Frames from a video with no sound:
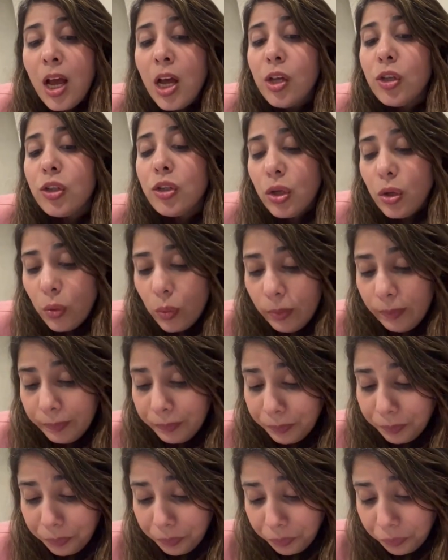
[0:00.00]
So
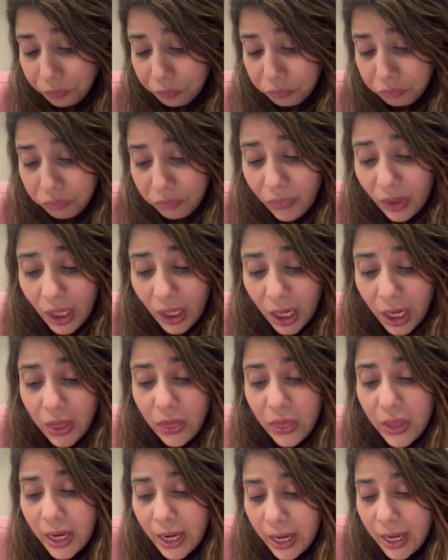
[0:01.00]
in
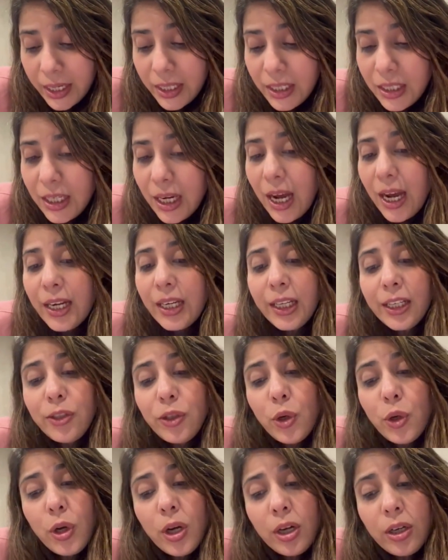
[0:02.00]
the end, I'd like
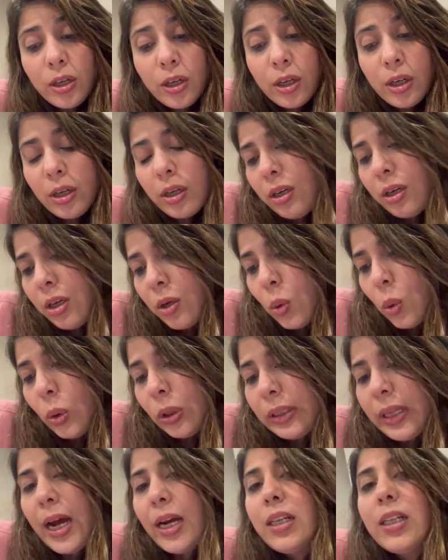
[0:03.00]
to
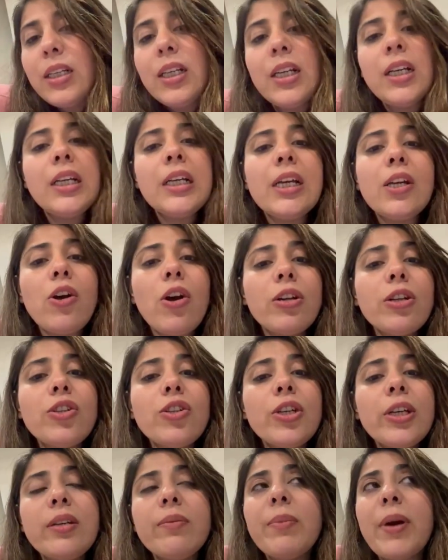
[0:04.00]
conclude that in order
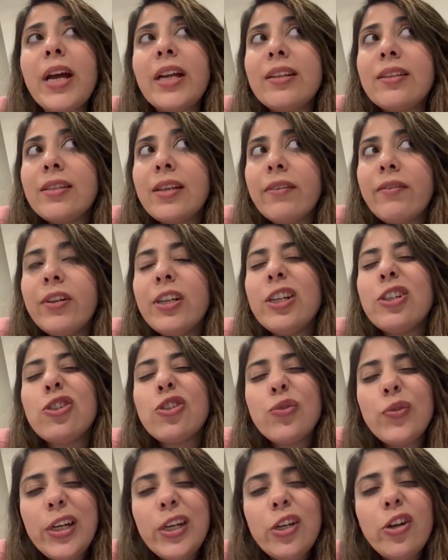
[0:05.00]
to get a band 7,
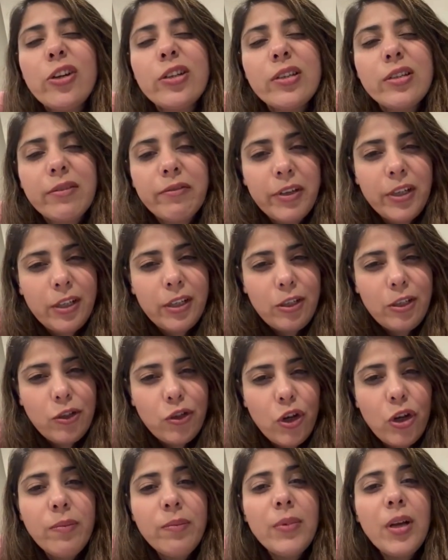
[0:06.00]
it's really not a difficult
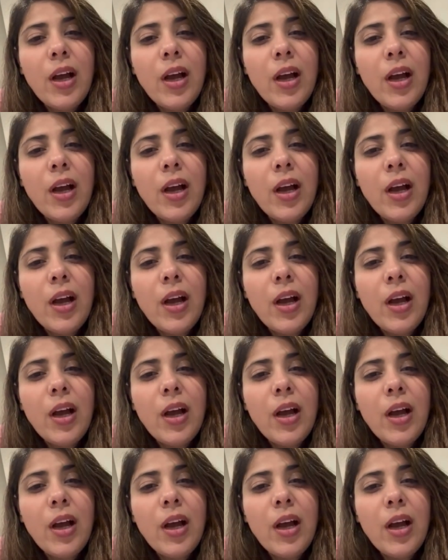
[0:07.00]
job.